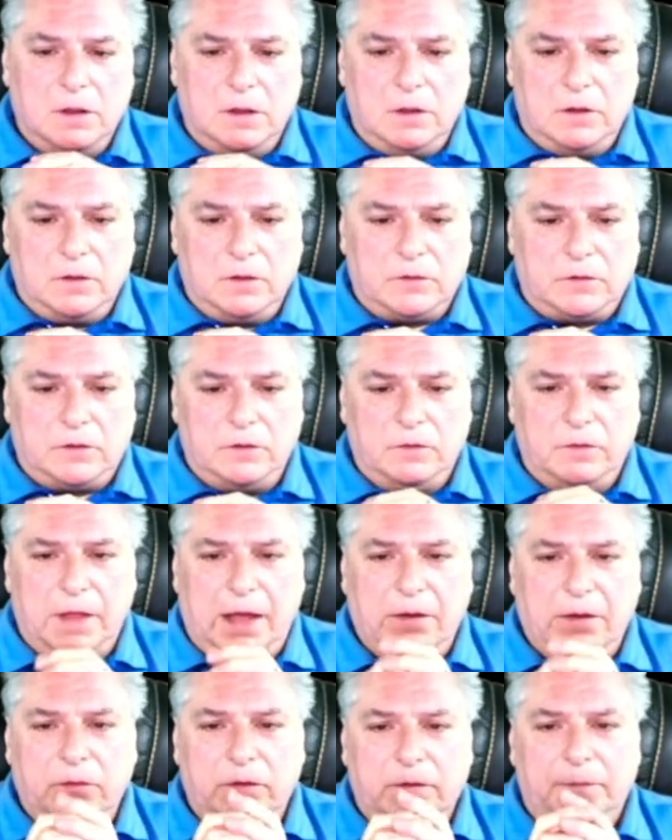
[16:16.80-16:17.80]
So
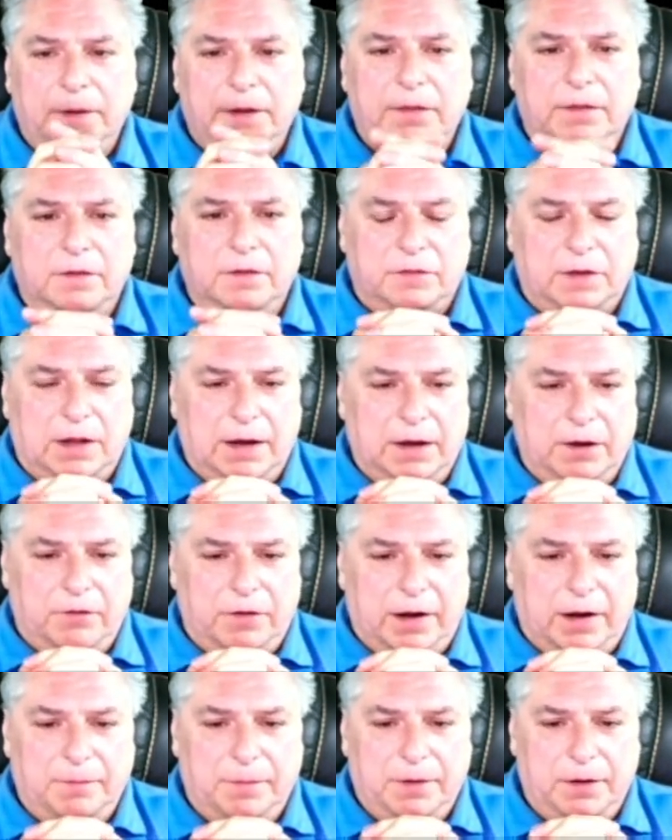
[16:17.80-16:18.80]
that would be this
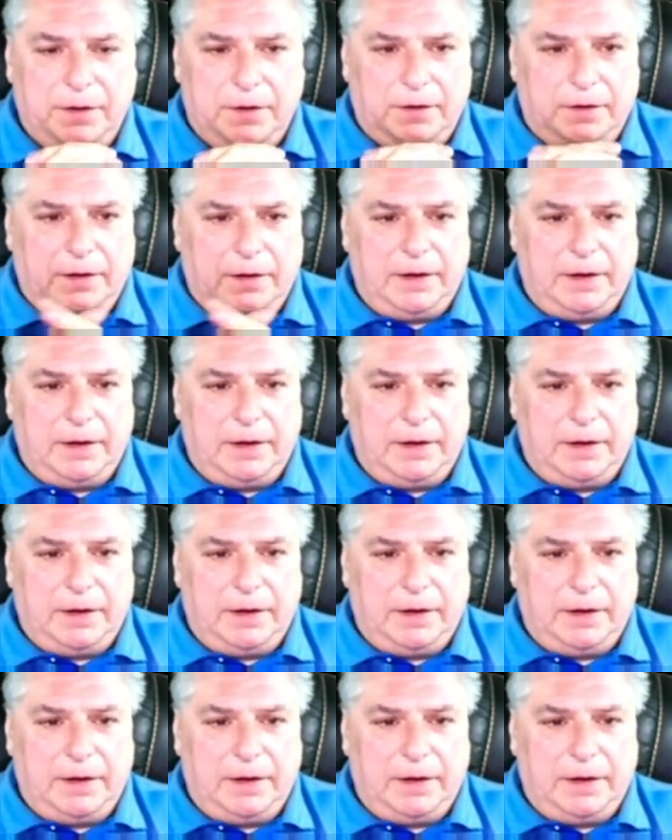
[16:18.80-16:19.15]
diagram here,